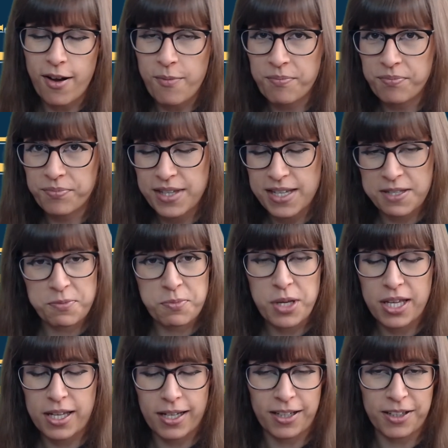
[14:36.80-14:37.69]
this
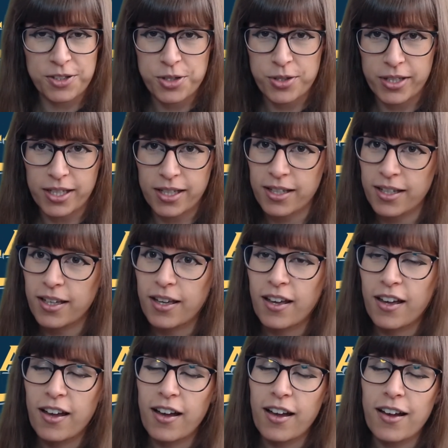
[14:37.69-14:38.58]
week, actually.
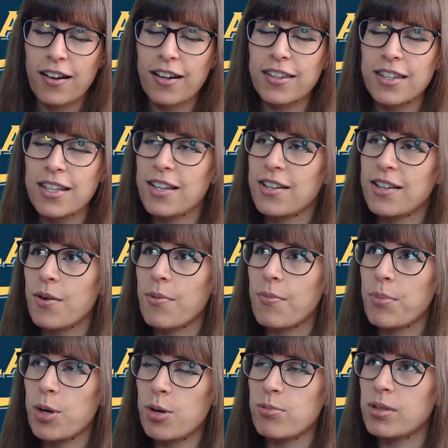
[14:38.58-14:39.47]
And I think
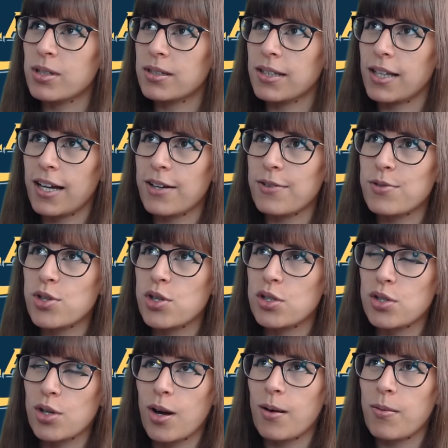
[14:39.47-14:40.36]
Purple Clouds'
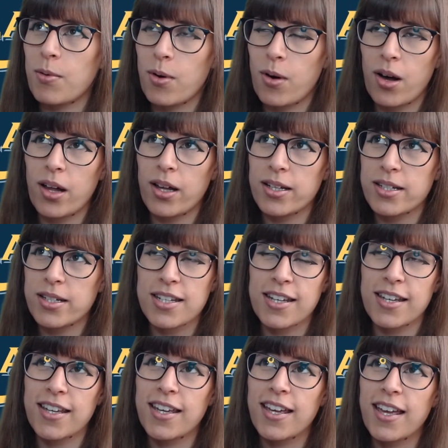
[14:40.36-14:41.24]
top
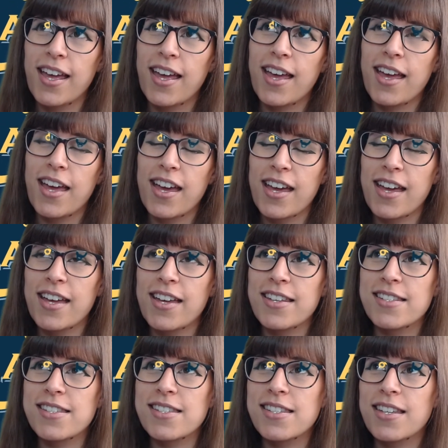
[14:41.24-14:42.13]
quality
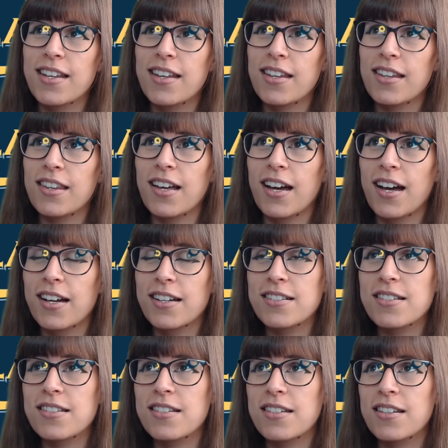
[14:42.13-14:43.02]
is
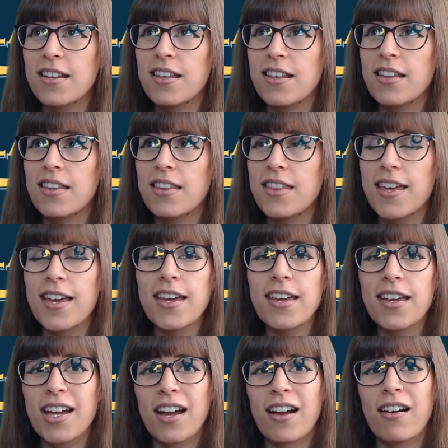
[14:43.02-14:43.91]
that
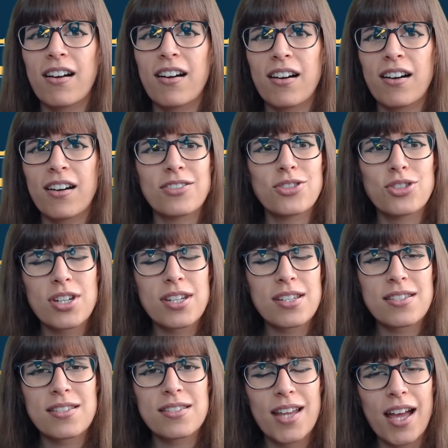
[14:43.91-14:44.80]
they are
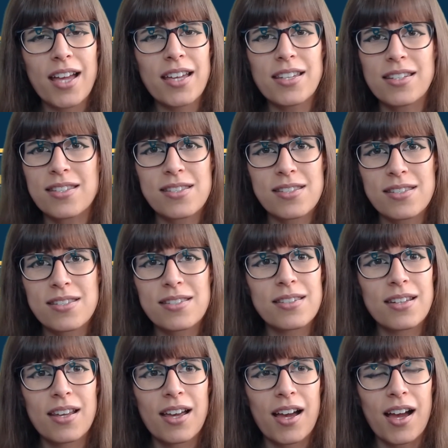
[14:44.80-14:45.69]
just nice.
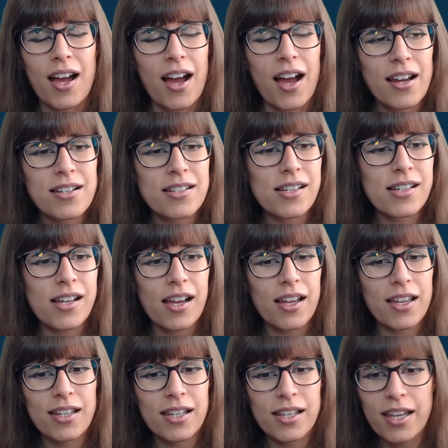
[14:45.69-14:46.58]
And
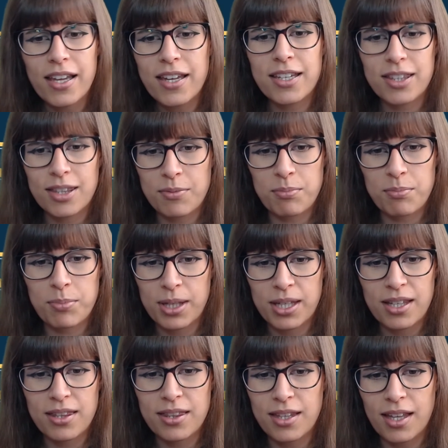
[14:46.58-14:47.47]
I like them
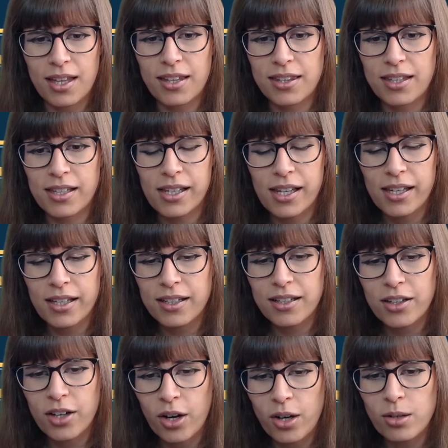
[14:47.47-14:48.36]
being there. They're like
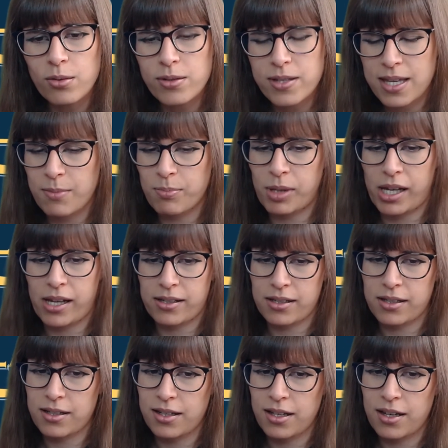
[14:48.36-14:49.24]
a cozy
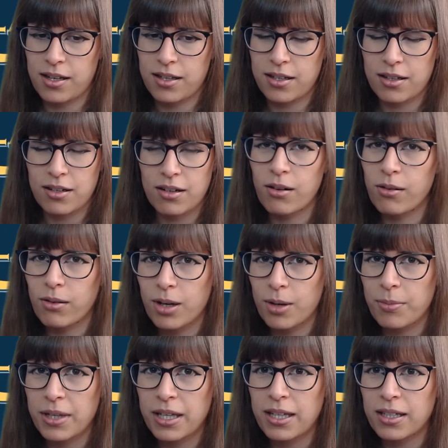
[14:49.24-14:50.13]
blanket. You know what
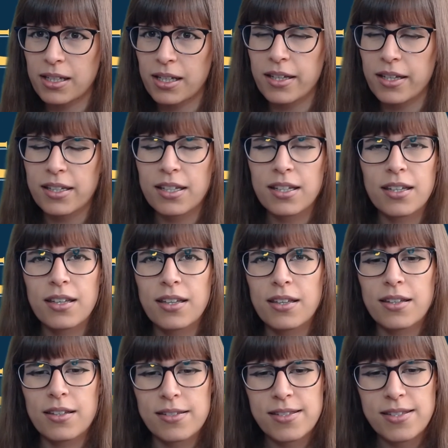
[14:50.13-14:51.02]
I mean? Like,
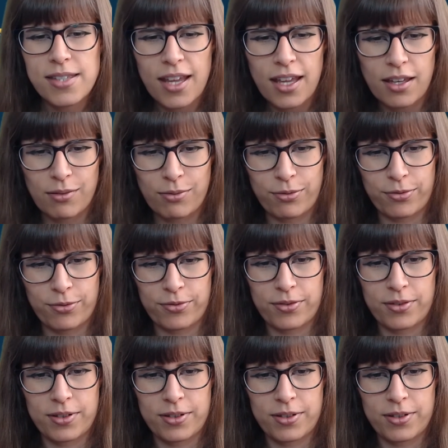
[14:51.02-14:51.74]
safe.